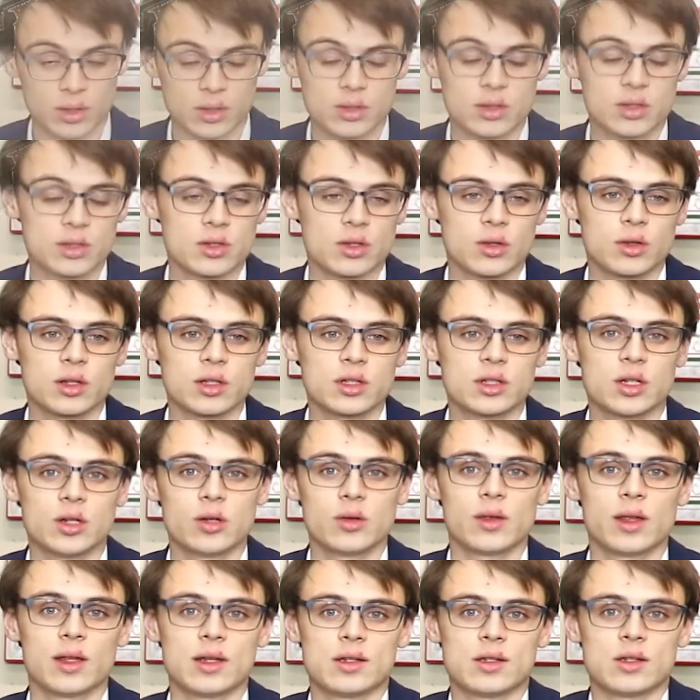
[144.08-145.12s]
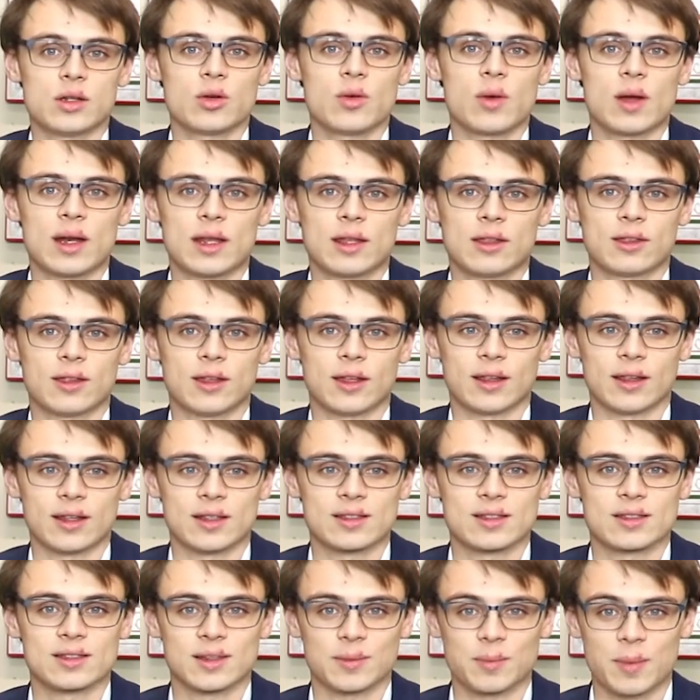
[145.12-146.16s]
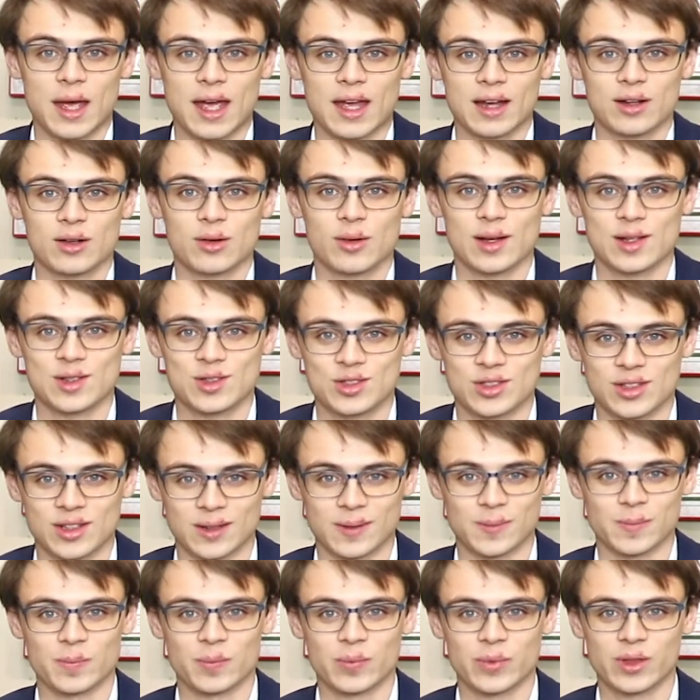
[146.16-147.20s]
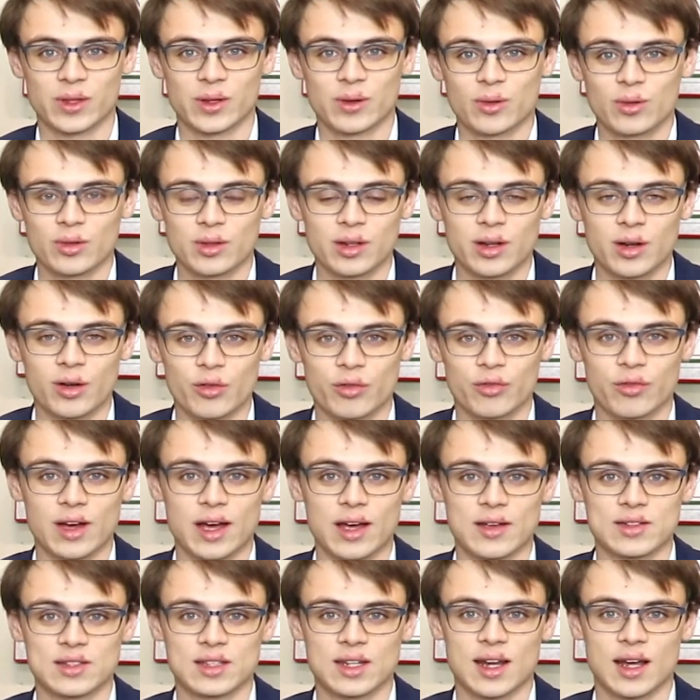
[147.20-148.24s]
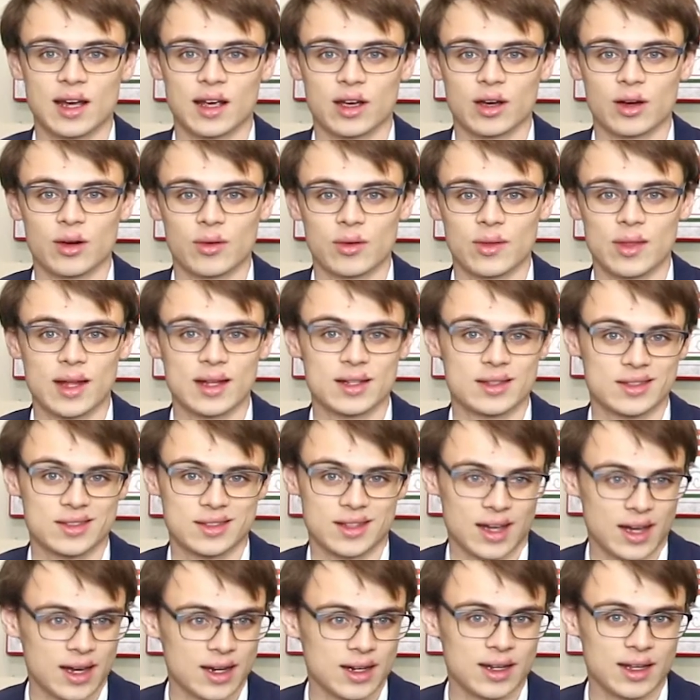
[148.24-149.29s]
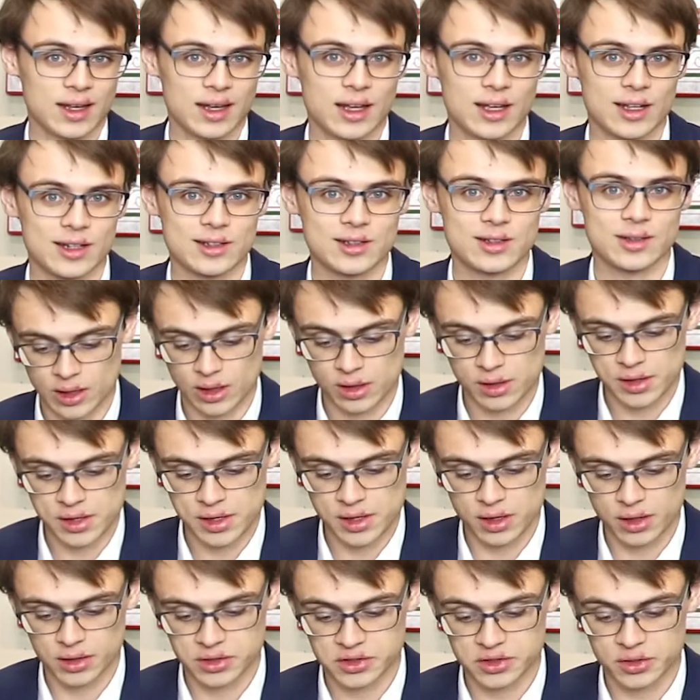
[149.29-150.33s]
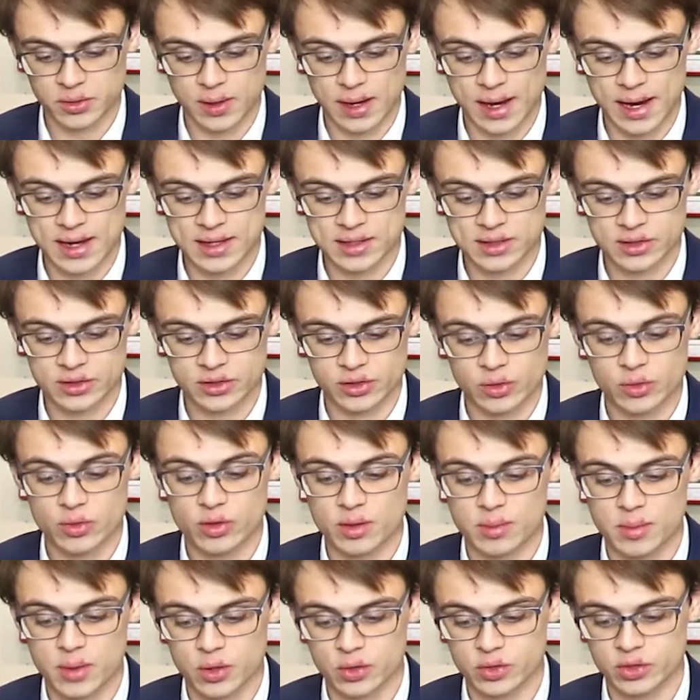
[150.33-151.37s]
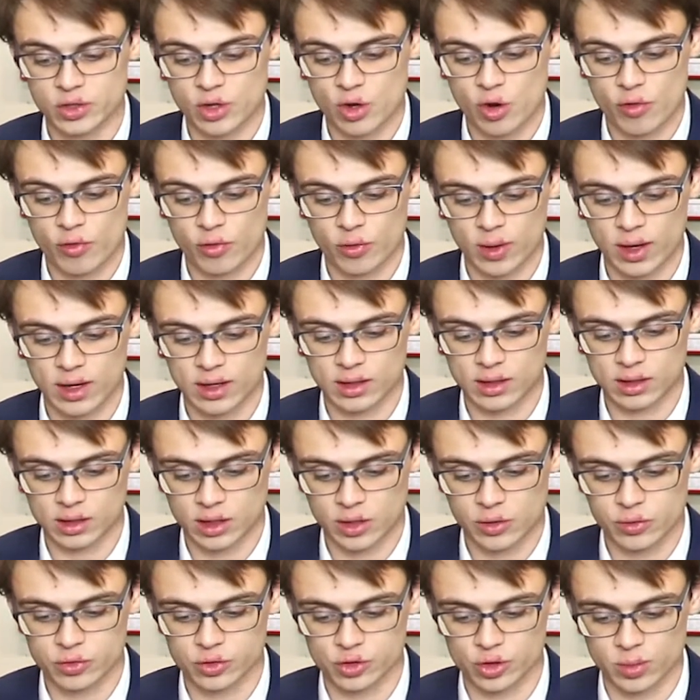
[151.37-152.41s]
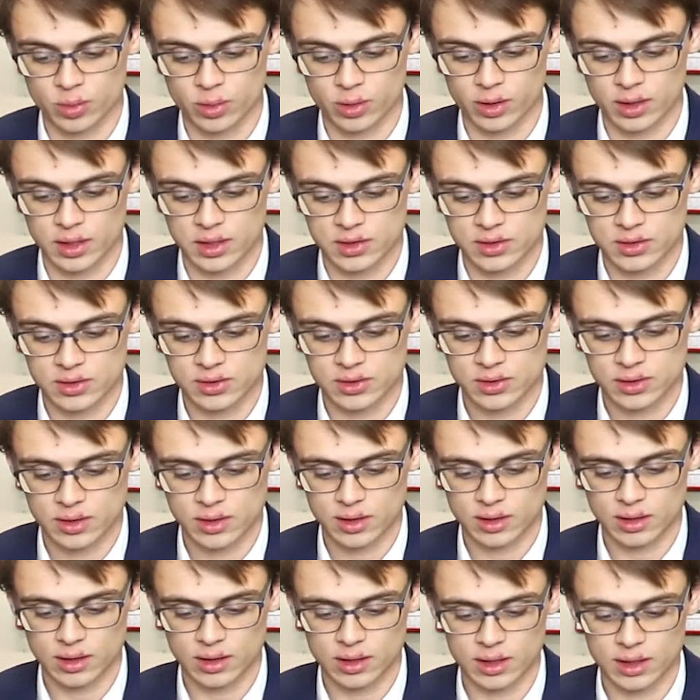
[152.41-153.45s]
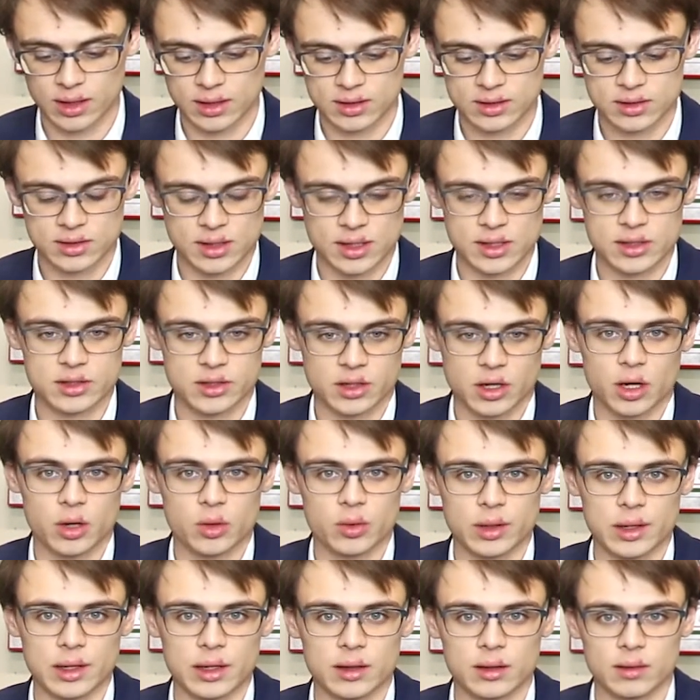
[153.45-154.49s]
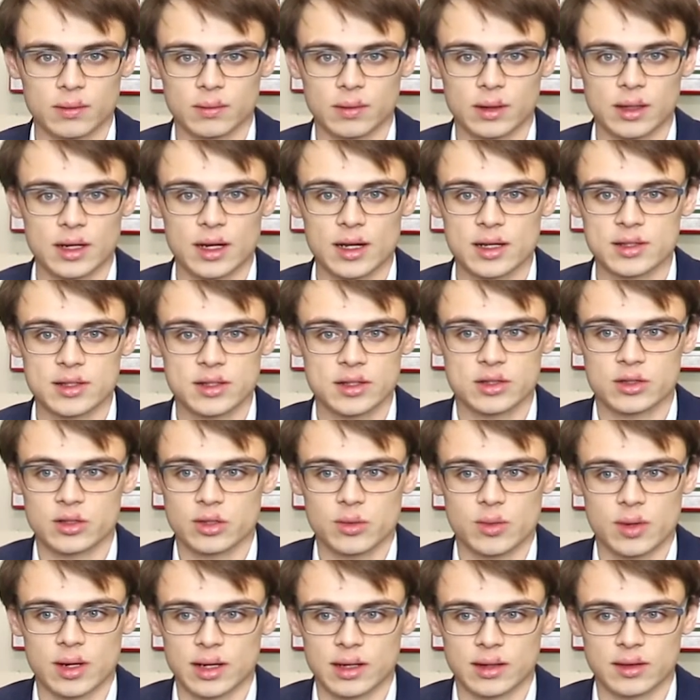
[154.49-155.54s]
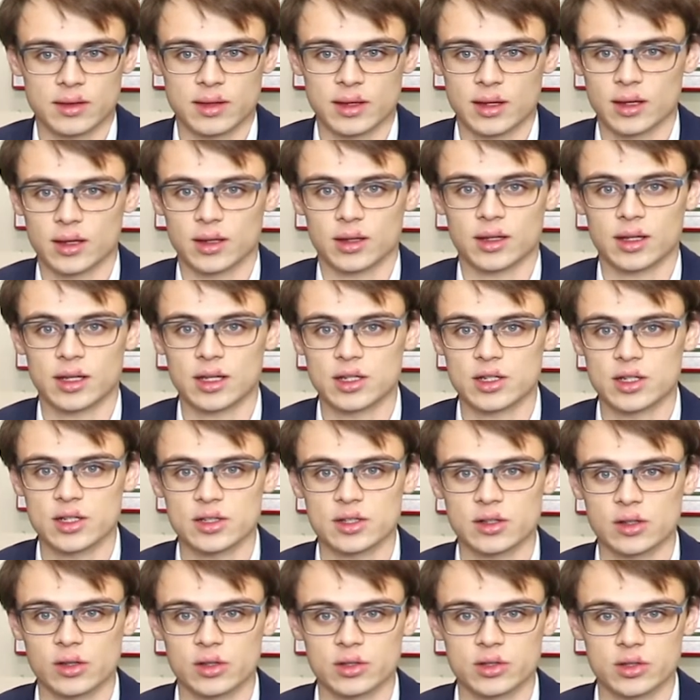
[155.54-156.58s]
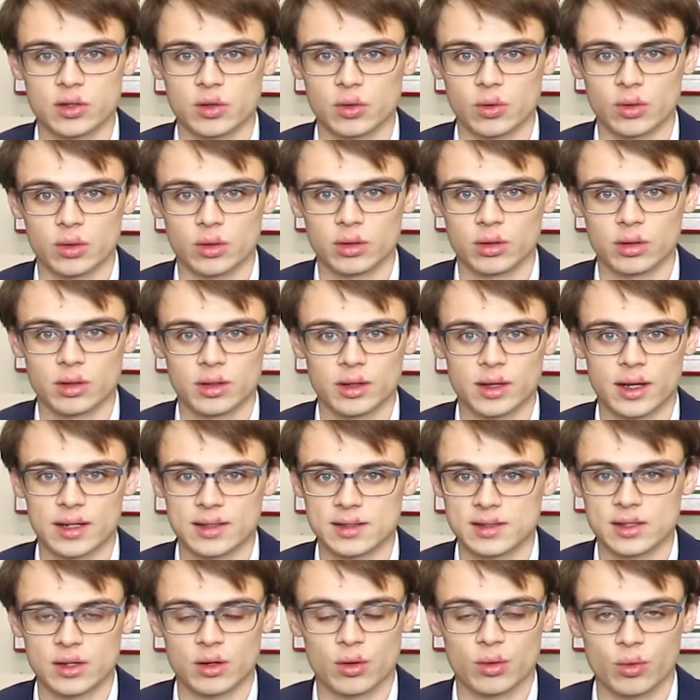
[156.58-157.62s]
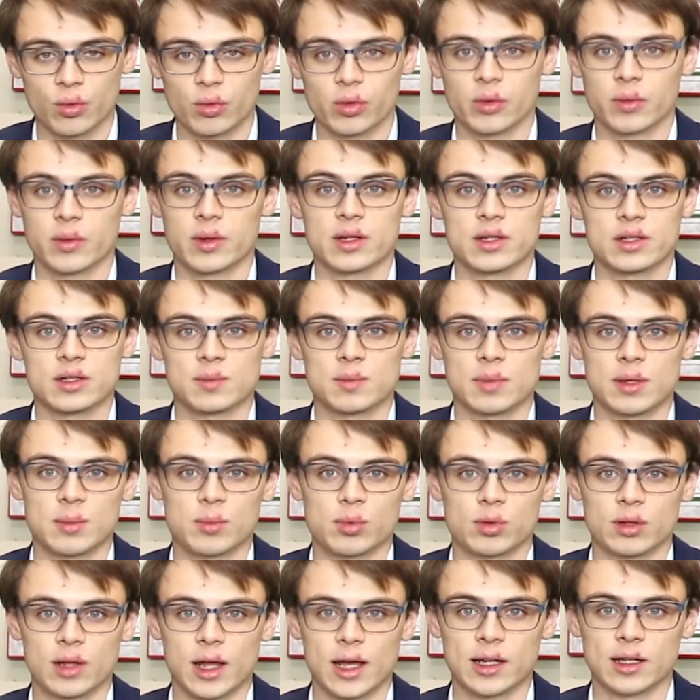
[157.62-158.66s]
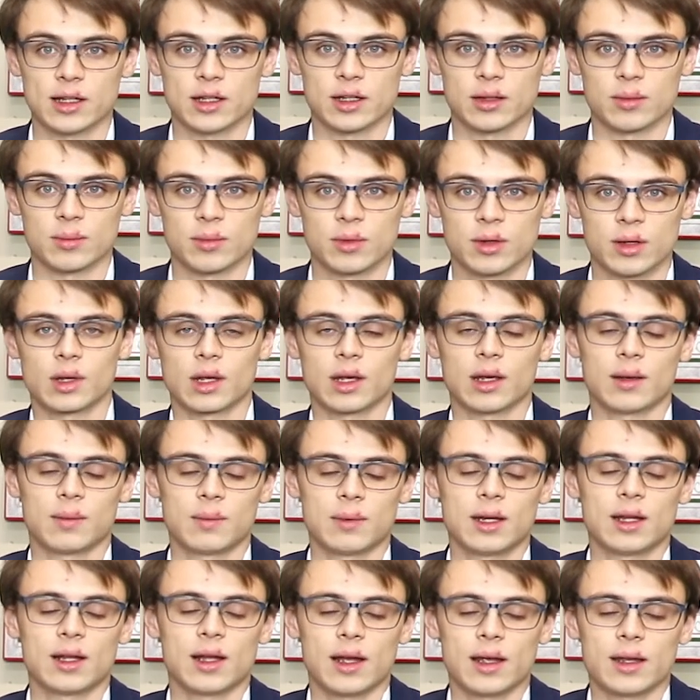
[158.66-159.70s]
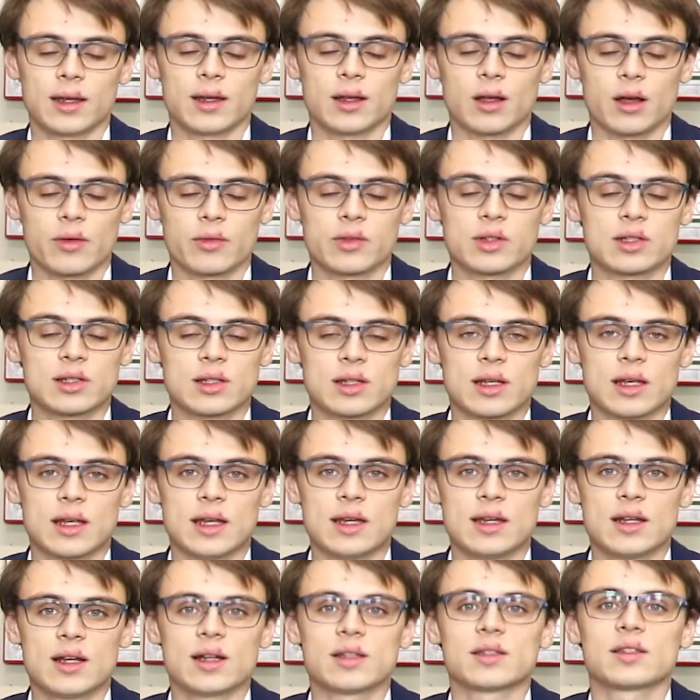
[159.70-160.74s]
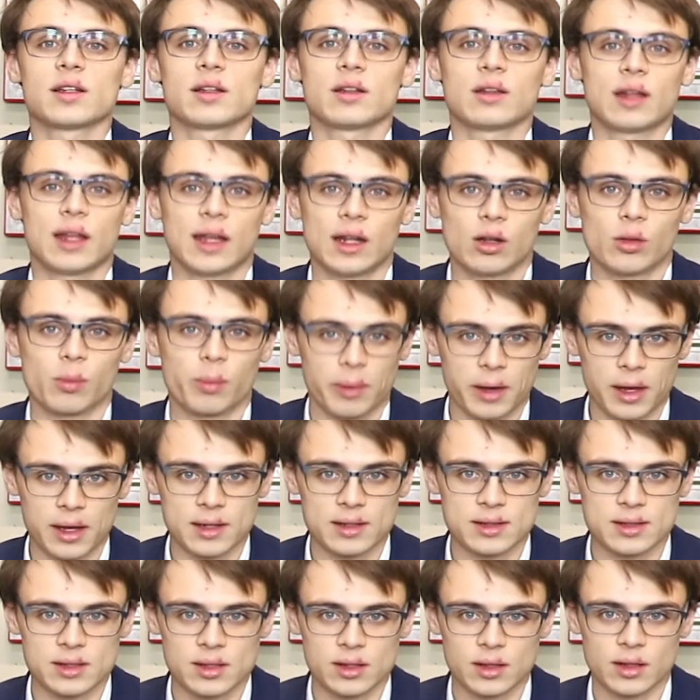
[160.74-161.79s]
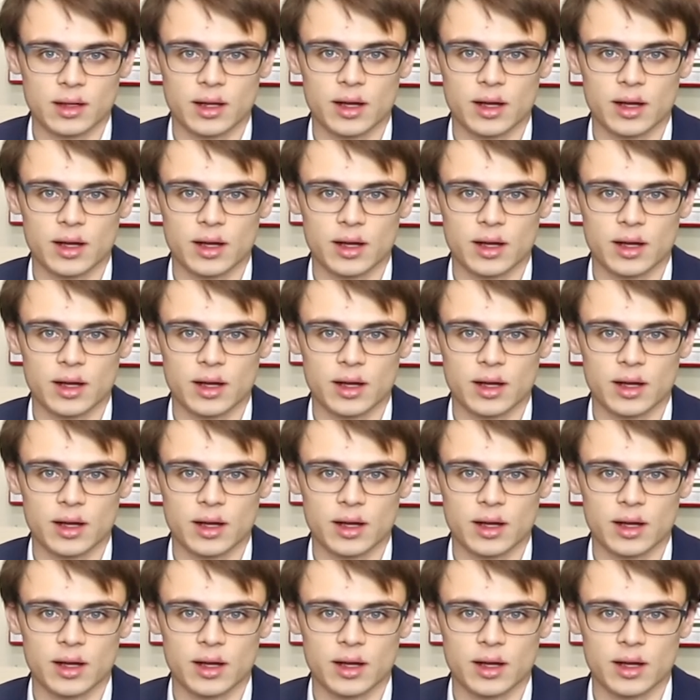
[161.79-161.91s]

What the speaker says: There's only two that do anything. This is a bad question. You only know Fives and Echo, and that's kind of it. Augie also asks who the most overrated clone trooper is. It's Cody. He doesn't do anything. He just looks cool. That's the only reason people like him. I mean, obviously he does a little bit.